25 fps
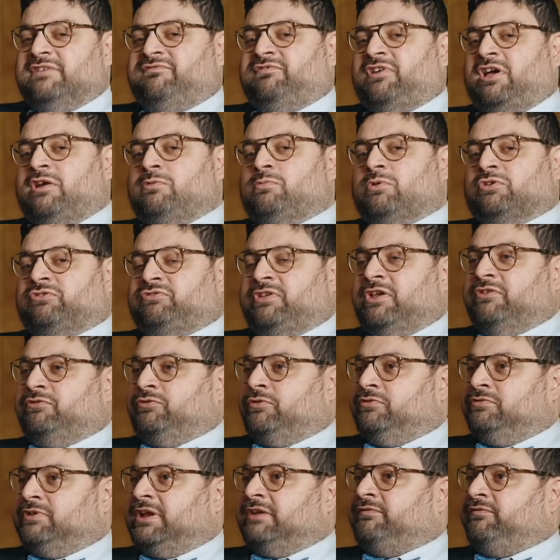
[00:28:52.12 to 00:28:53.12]
if I watch things
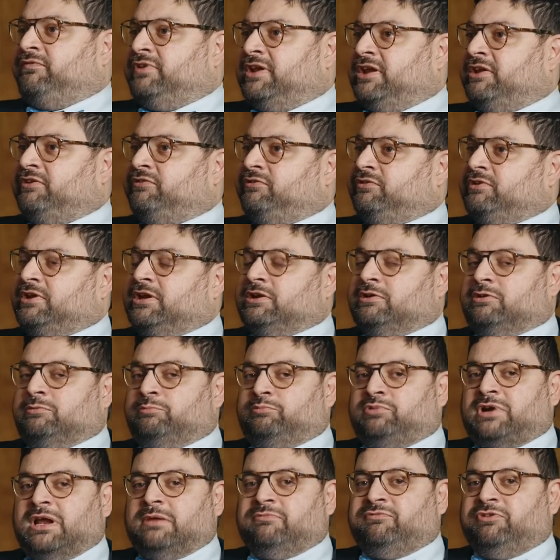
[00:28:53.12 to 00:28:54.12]
on Netflix and on
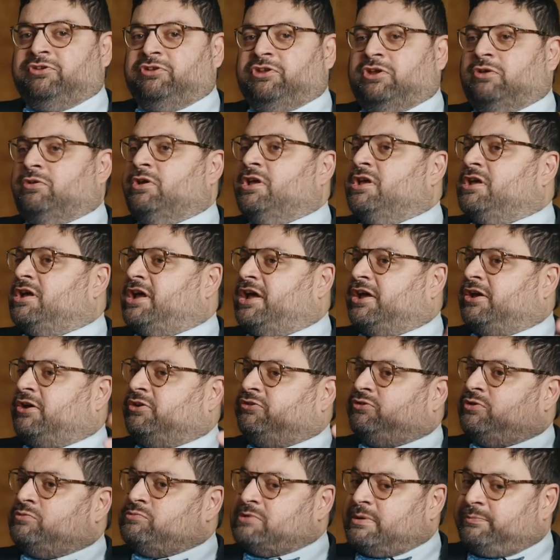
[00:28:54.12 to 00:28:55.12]
Prime Video, I go
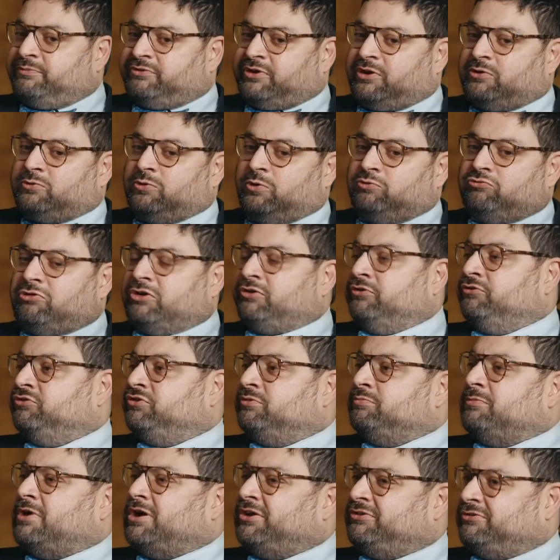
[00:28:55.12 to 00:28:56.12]
to a website called Rotten
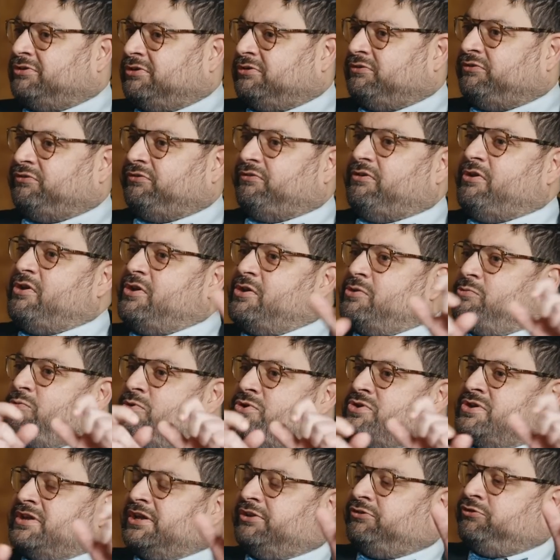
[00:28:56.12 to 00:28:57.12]
Tomatoes, mm.
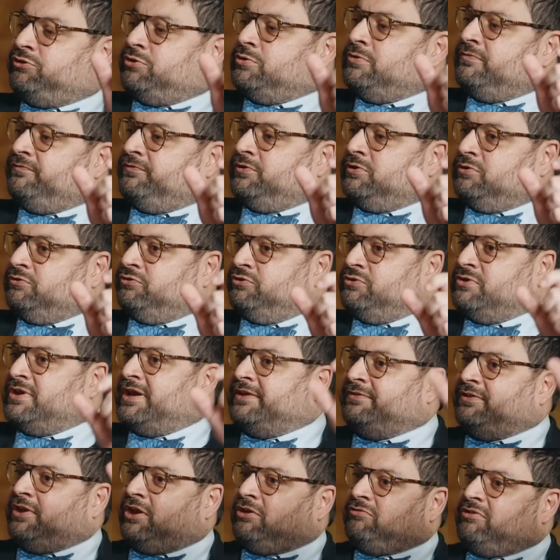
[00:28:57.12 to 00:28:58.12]
where you get mm. two views. You
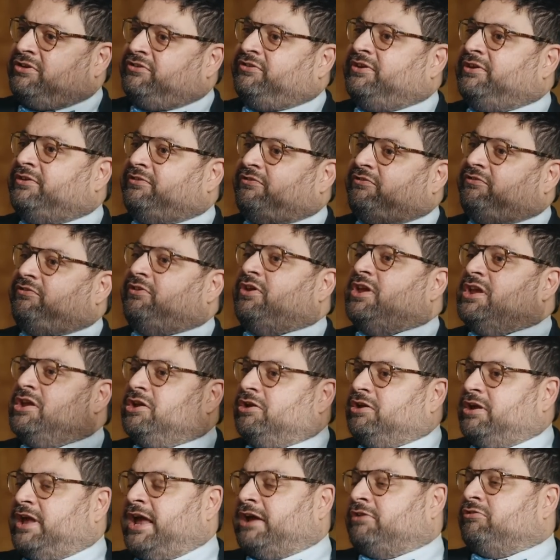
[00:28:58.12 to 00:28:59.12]
get the critics'
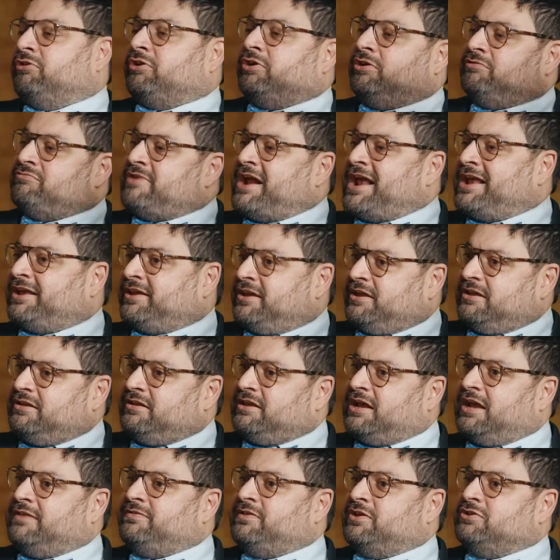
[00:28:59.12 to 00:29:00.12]
aggregate ranking,
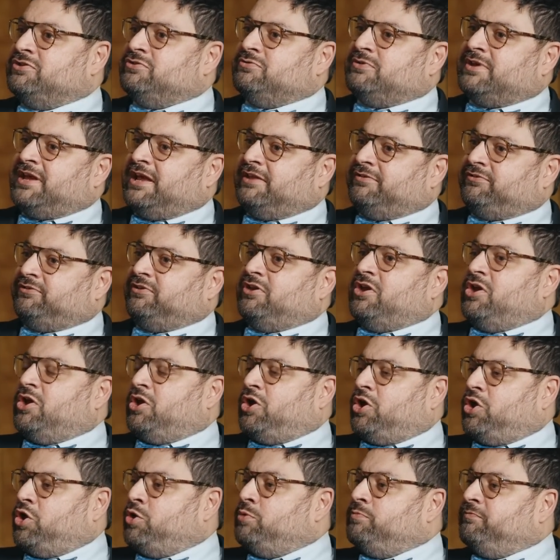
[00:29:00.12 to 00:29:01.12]
and then mm. you get
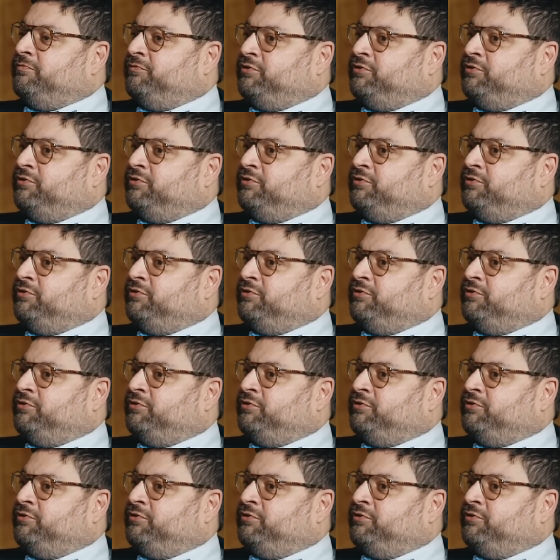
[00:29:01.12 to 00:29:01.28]
home